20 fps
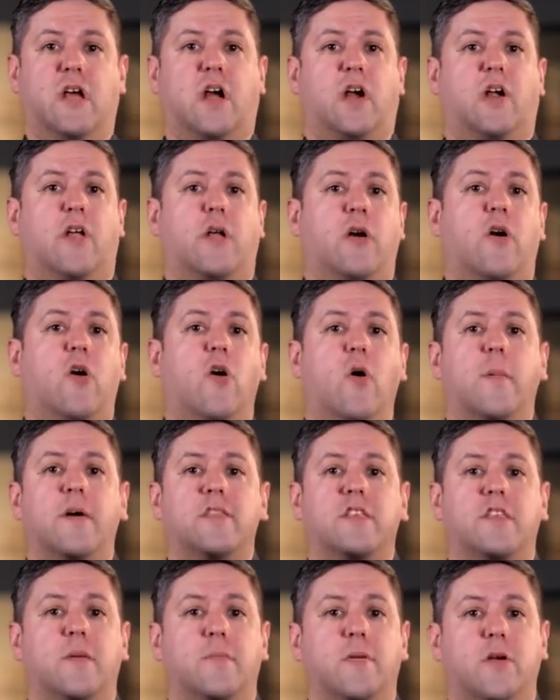Are you at home on
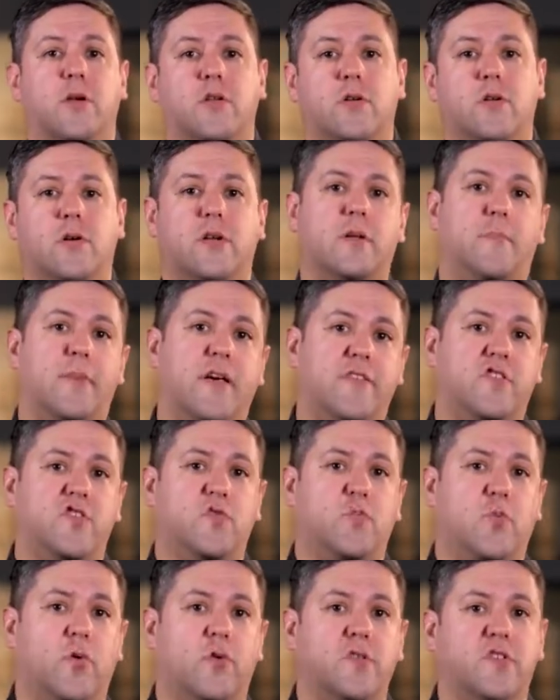the computer, on a
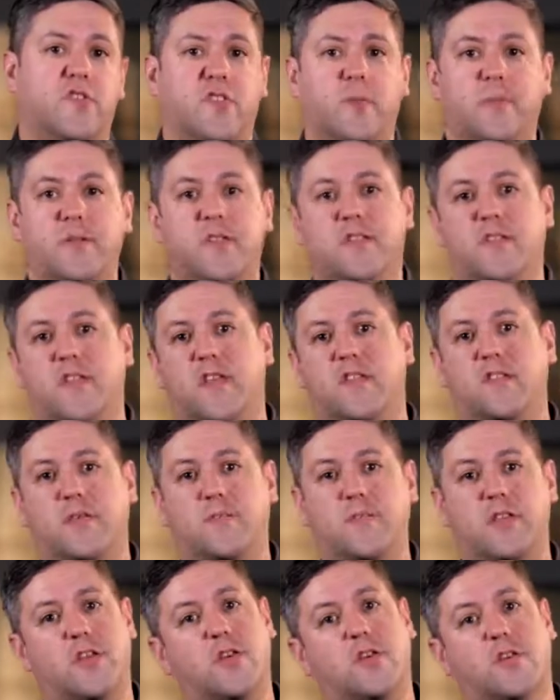message board, and somebody says
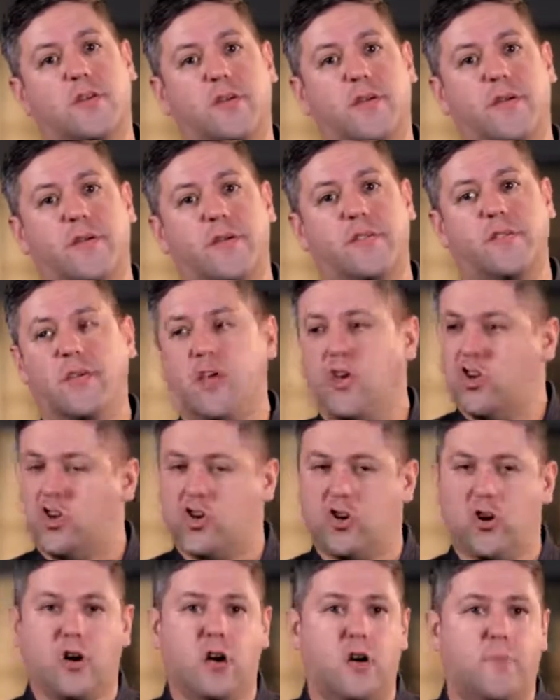something you don't agree with?
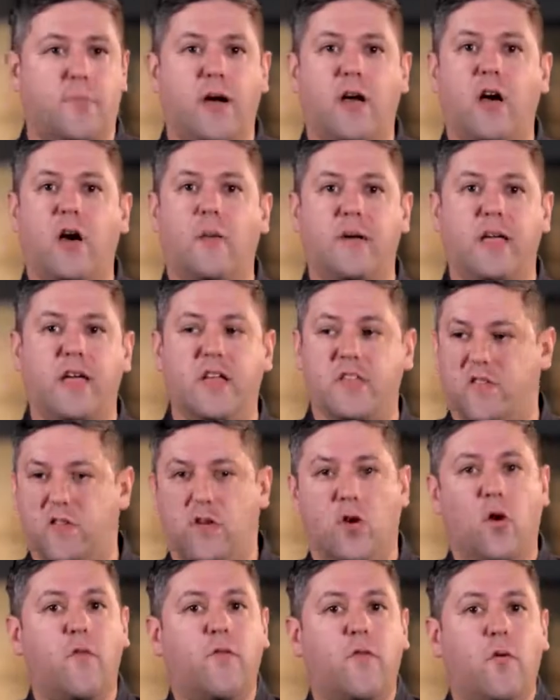Sure, by all means,
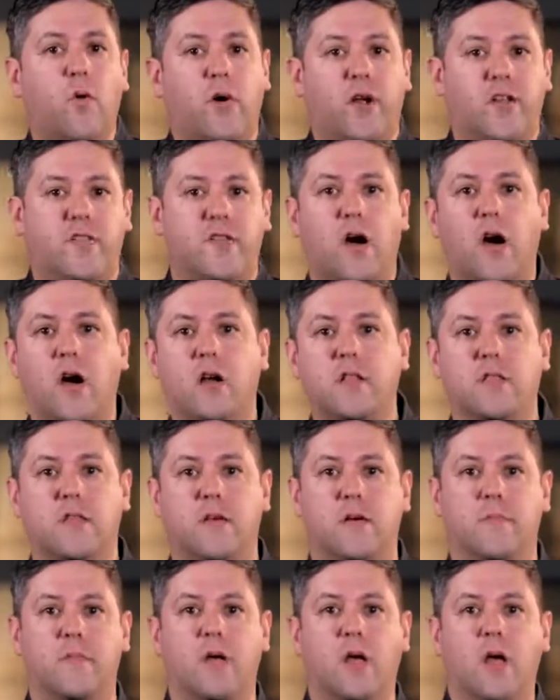go for it, talk to
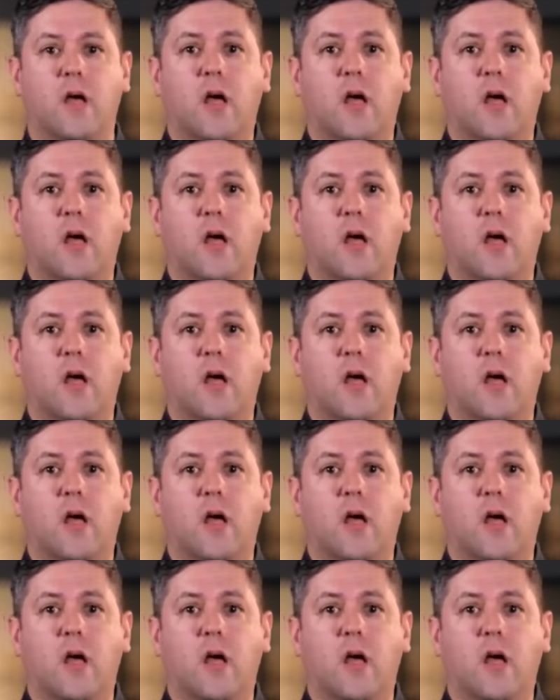them.